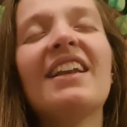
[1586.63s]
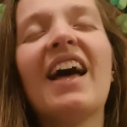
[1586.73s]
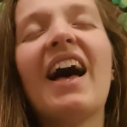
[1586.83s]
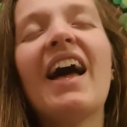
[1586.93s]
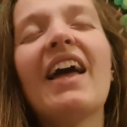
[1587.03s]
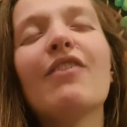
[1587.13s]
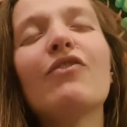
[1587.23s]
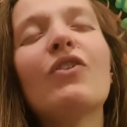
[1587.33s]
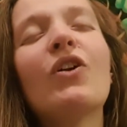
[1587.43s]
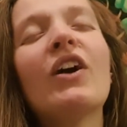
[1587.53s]
I
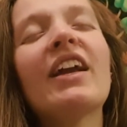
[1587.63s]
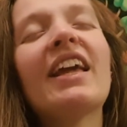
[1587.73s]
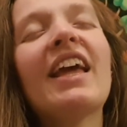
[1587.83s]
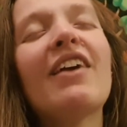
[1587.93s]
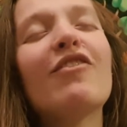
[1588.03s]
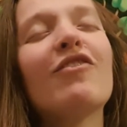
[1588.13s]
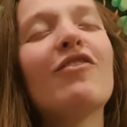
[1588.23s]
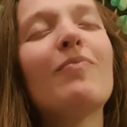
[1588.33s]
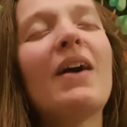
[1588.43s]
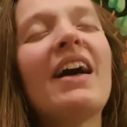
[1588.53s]
forgive
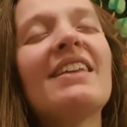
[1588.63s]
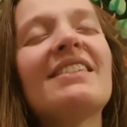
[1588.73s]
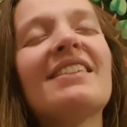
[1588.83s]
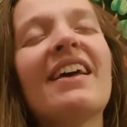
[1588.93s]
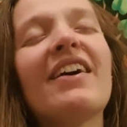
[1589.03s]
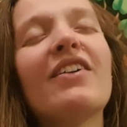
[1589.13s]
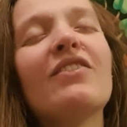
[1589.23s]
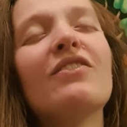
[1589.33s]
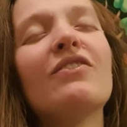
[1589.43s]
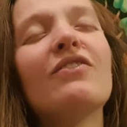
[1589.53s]
myself
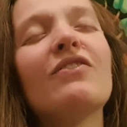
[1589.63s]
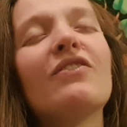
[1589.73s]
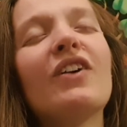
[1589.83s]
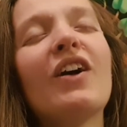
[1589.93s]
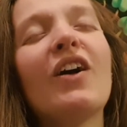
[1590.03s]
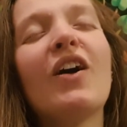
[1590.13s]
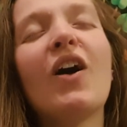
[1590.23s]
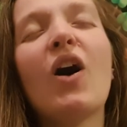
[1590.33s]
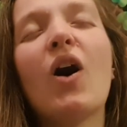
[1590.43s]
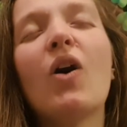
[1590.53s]

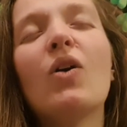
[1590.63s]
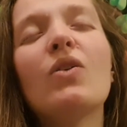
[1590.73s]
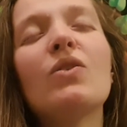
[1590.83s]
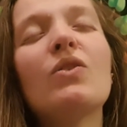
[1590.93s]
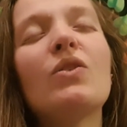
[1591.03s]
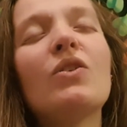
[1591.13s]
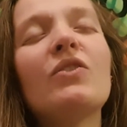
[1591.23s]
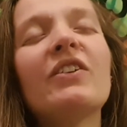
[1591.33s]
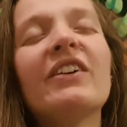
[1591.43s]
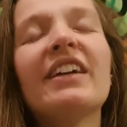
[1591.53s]

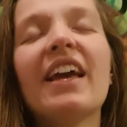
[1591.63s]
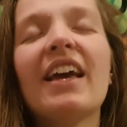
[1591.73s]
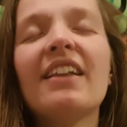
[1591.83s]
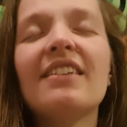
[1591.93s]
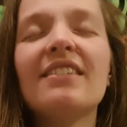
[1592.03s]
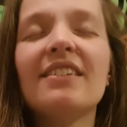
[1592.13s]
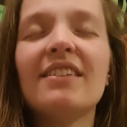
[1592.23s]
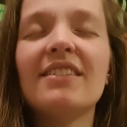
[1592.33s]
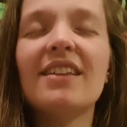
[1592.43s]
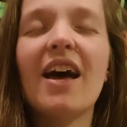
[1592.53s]
over again,
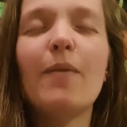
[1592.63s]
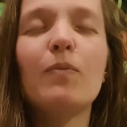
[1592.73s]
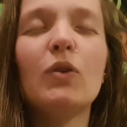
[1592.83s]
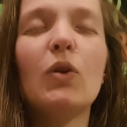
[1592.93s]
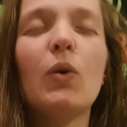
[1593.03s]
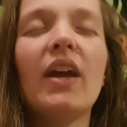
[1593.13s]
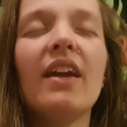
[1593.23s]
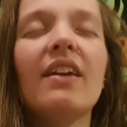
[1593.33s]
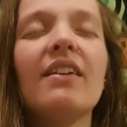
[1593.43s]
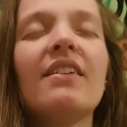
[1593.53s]
'cause I'm
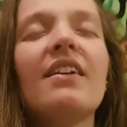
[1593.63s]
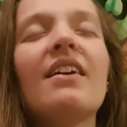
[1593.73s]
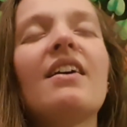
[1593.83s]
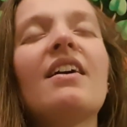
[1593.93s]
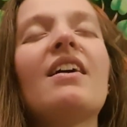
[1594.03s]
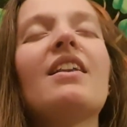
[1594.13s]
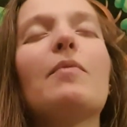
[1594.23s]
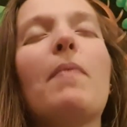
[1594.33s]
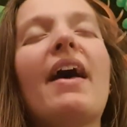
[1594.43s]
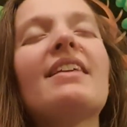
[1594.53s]
doing the
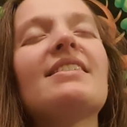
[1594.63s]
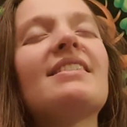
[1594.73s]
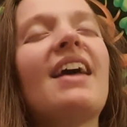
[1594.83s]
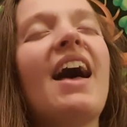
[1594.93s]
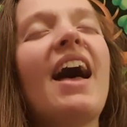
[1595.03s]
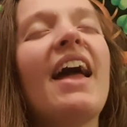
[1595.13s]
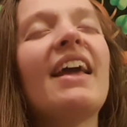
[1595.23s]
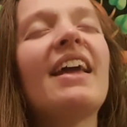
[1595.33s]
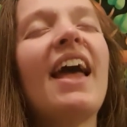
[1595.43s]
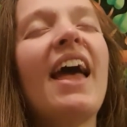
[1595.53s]
best I
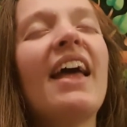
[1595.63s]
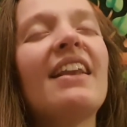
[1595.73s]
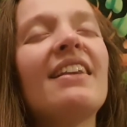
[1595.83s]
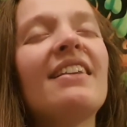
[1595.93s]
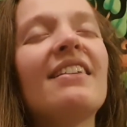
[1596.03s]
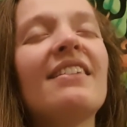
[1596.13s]
can.